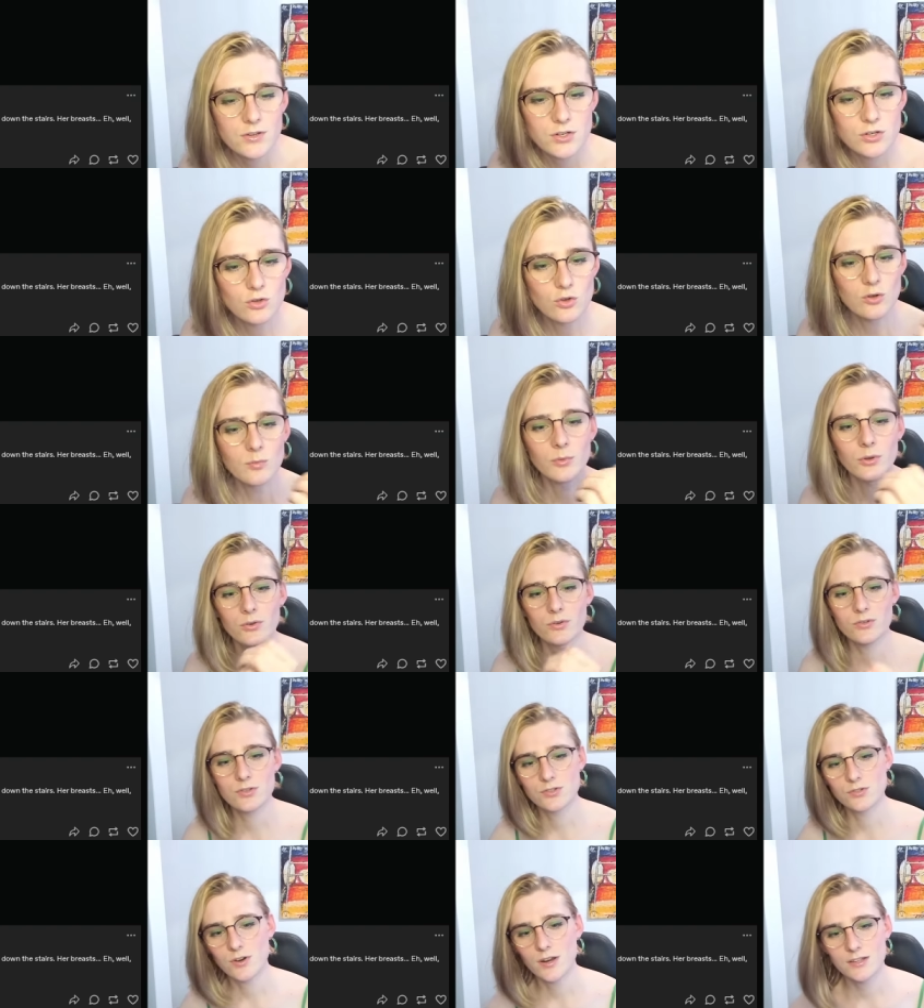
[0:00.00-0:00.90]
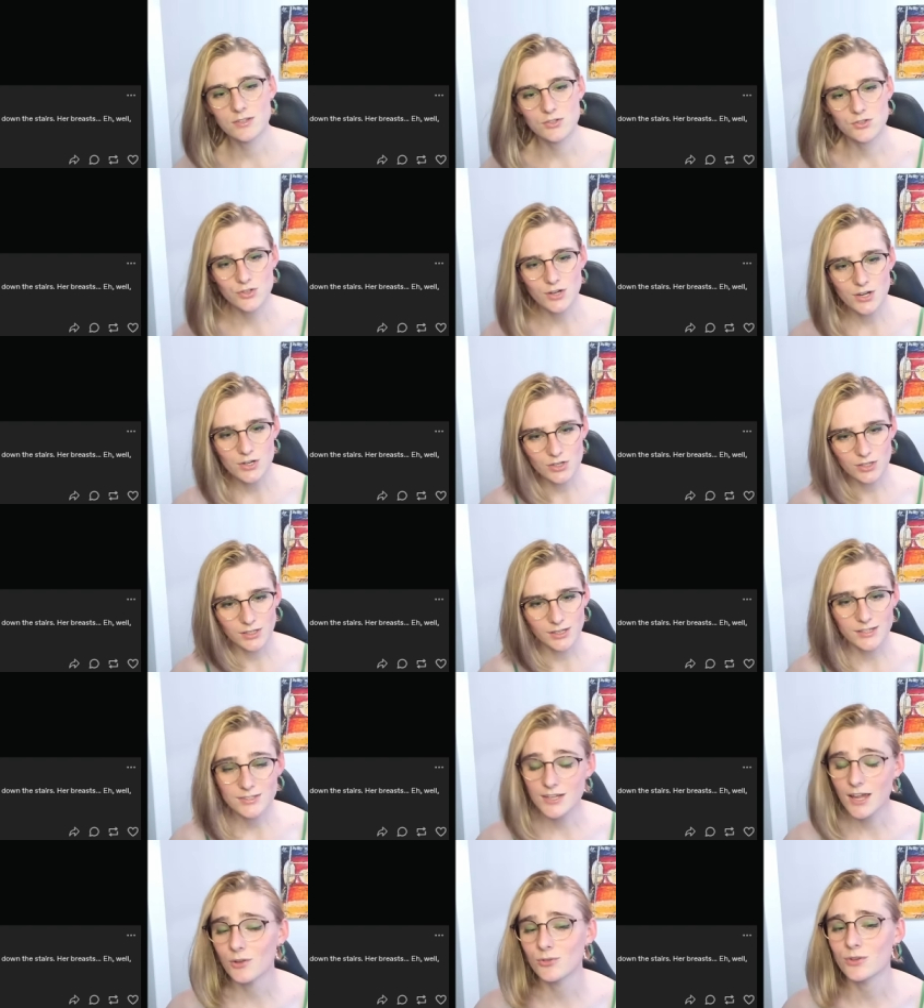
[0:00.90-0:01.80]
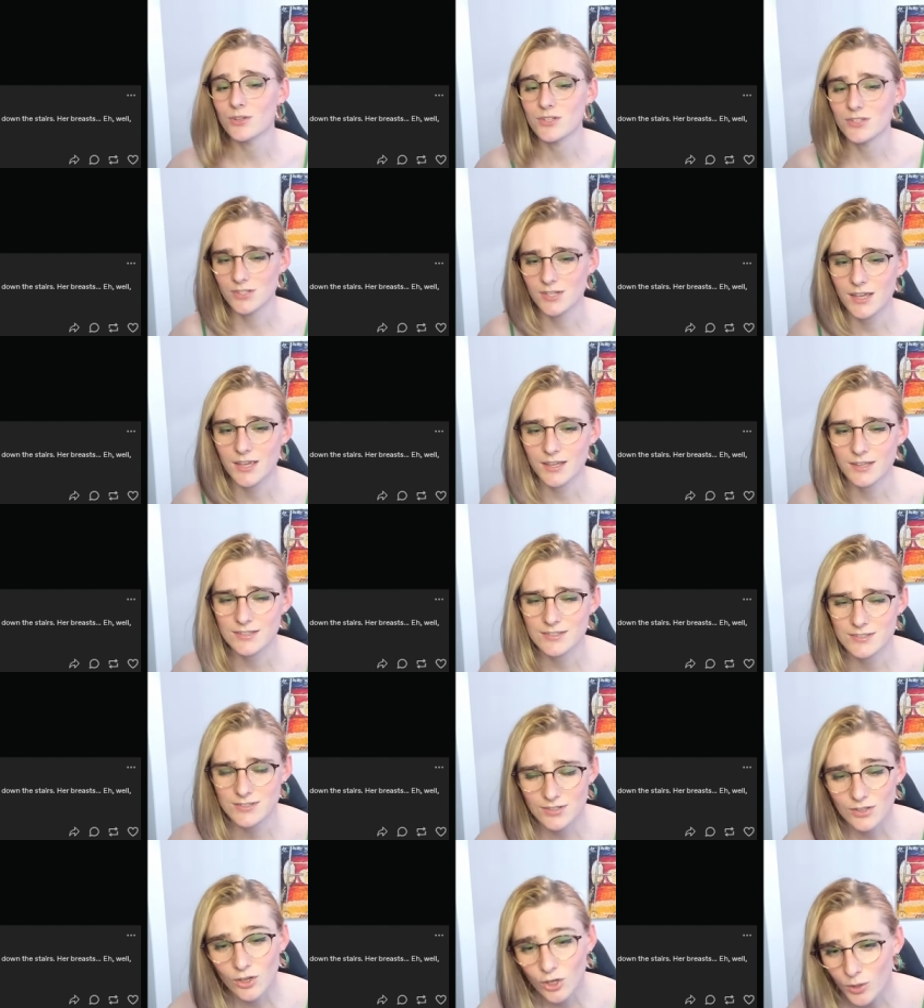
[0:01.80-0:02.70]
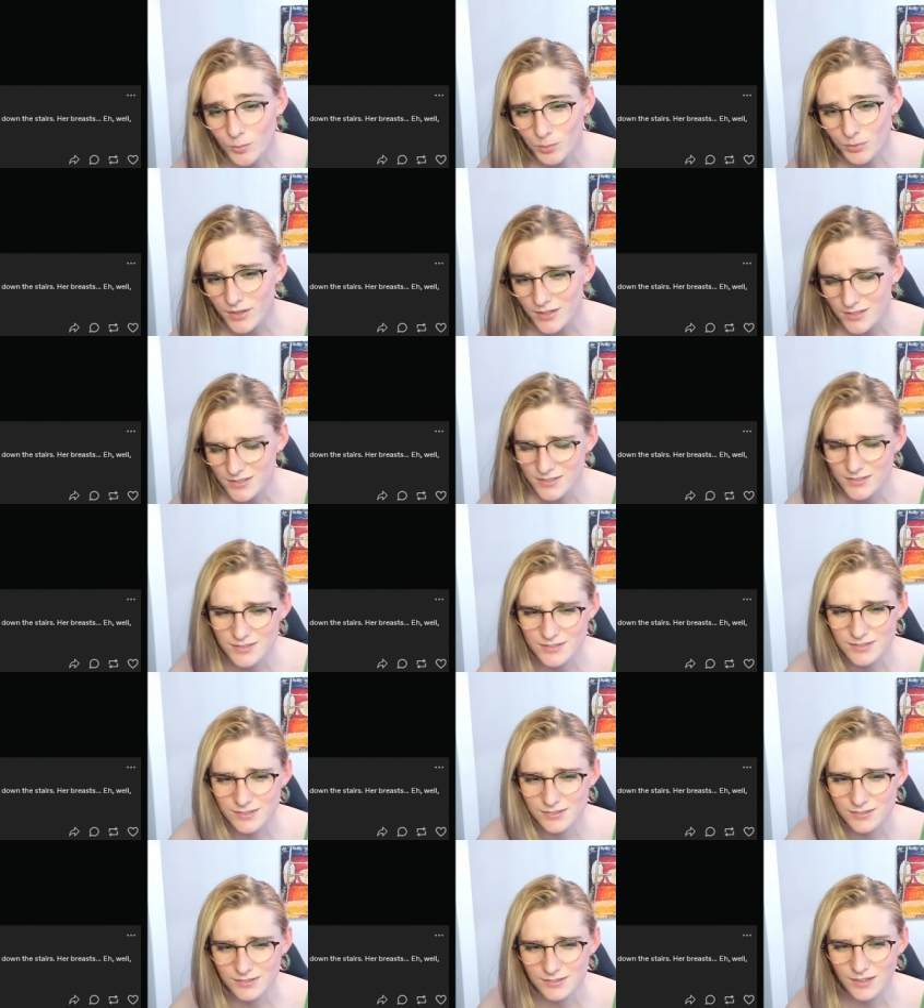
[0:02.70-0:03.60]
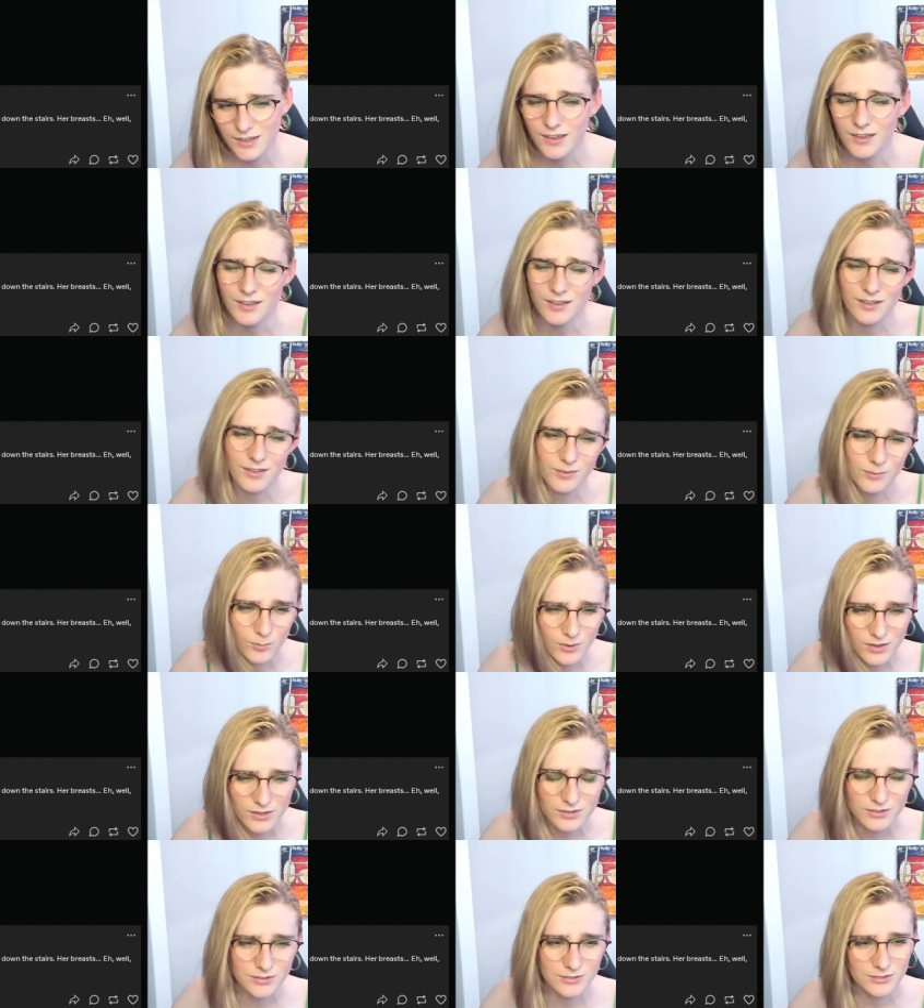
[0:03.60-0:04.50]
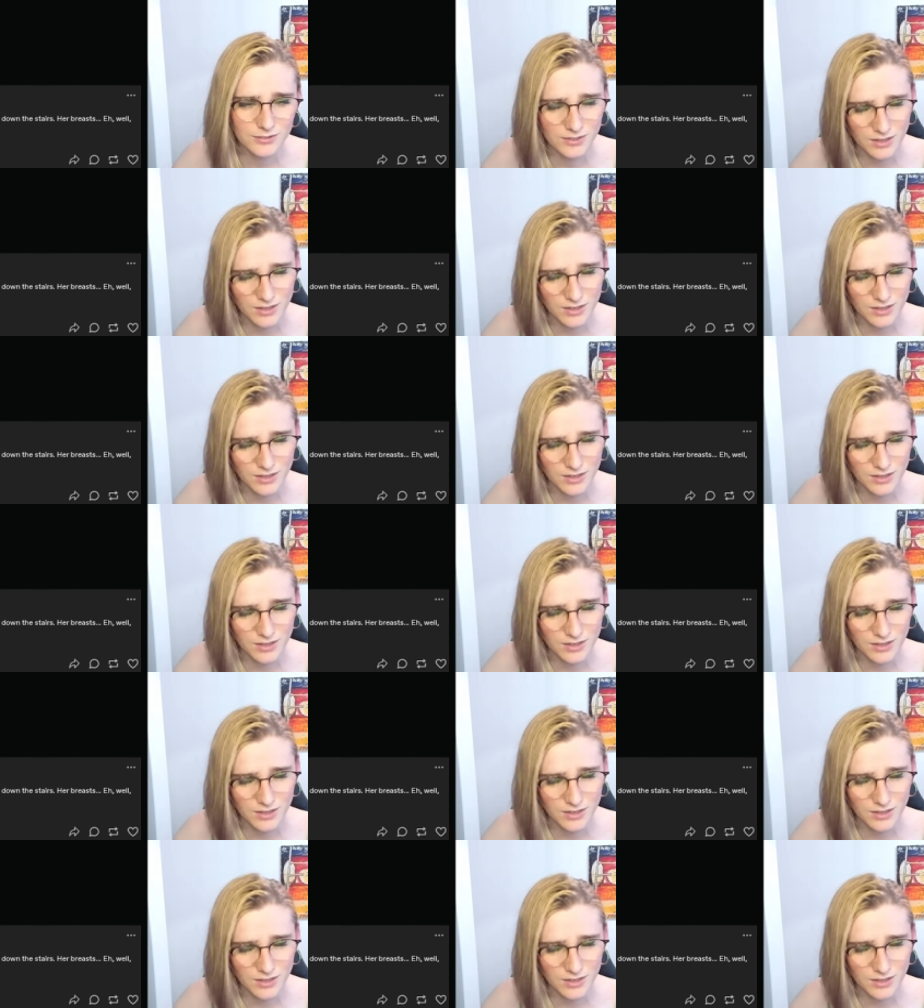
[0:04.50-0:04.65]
She hormones transgenderly down the stairs. Her breasts, eh, well,